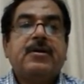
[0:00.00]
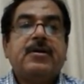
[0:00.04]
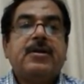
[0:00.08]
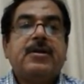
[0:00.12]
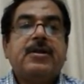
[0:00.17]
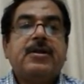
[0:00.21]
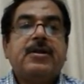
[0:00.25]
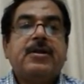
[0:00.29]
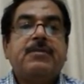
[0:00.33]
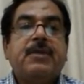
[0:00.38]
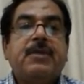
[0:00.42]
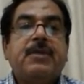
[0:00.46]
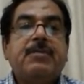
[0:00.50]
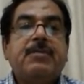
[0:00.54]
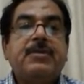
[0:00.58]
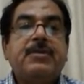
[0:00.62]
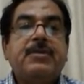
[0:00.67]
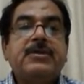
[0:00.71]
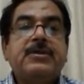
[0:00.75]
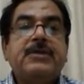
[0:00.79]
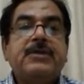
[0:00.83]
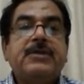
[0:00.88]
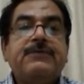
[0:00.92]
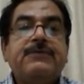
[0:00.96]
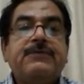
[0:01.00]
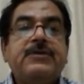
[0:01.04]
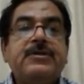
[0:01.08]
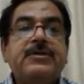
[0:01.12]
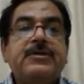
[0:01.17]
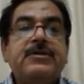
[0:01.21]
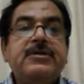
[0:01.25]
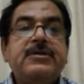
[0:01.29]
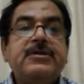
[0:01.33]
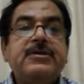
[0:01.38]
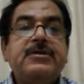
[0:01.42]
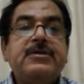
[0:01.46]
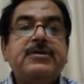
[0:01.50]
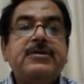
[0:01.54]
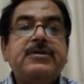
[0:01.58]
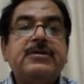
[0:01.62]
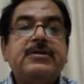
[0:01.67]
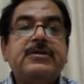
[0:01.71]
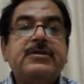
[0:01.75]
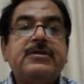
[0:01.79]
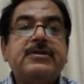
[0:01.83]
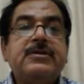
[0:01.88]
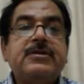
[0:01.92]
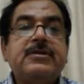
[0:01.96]
The members of
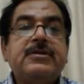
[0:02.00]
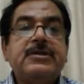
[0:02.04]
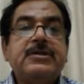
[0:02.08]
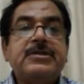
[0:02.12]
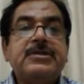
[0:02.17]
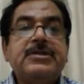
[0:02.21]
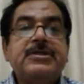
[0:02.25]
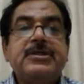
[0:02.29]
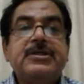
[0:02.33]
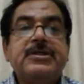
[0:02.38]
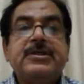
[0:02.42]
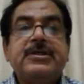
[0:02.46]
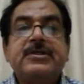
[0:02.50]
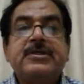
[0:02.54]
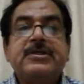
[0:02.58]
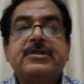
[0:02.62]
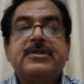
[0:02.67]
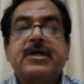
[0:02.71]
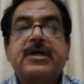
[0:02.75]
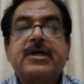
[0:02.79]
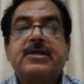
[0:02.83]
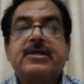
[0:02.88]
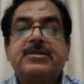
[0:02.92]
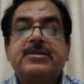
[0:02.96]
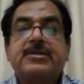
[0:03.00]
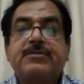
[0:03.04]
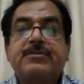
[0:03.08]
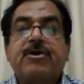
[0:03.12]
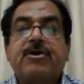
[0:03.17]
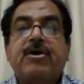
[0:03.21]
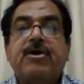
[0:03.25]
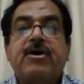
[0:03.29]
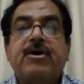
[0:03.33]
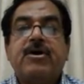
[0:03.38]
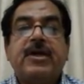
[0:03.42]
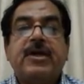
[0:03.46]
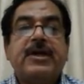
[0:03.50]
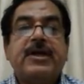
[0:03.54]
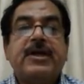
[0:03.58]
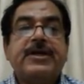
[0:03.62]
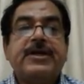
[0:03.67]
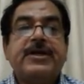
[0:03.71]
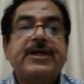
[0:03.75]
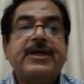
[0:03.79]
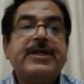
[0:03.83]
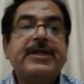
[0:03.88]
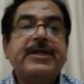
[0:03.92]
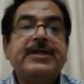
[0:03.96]
this genus are small and
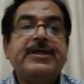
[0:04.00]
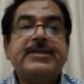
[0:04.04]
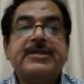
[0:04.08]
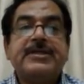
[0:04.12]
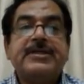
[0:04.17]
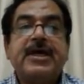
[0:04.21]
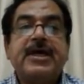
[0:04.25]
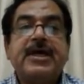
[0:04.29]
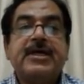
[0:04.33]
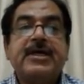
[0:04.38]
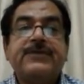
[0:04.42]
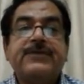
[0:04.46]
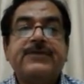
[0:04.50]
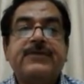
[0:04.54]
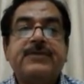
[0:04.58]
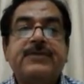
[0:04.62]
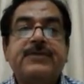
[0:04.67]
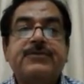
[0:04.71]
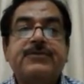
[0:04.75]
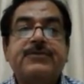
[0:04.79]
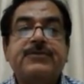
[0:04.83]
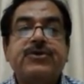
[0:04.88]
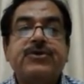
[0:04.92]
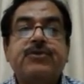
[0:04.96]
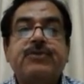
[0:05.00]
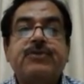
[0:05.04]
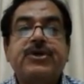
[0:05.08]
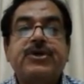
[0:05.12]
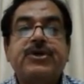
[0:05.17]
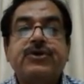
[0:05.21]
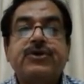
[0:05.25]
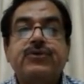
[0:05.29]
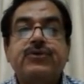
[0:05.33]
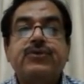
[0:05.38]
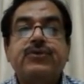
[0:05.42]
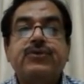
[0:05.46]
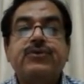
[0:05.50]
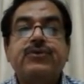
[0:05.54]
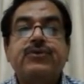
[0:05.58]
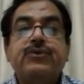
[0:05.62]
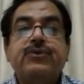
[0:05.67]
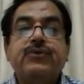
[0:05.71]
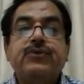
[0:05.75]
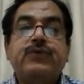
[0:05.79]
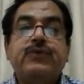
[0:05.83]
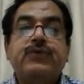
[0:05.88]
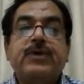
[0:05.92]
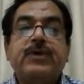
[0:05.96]
range in size from 0.2 to
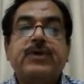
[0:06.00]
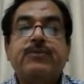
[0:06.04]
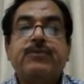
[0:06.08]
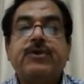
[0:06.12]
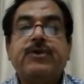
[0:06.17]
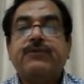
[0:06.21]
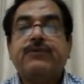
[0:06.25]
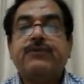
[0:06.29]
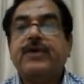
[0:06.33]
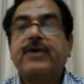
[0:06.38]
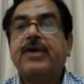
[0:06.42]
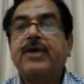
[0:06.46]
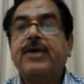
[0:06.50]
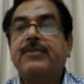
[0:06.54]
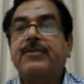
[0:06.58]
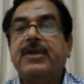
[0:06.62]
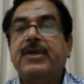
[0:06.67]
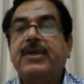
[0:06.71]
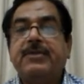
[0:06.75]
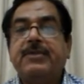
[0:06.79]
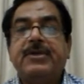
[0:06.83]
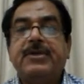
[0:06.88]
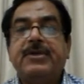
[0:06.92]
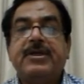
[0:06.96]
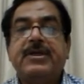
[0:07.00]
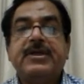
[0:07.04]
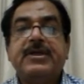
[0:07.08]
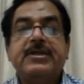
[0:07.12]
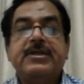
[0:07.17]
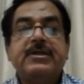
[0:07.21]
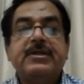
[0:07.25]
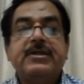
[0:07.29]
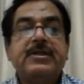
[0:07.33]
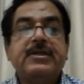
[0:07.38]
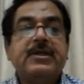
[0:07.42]
1.5 mm.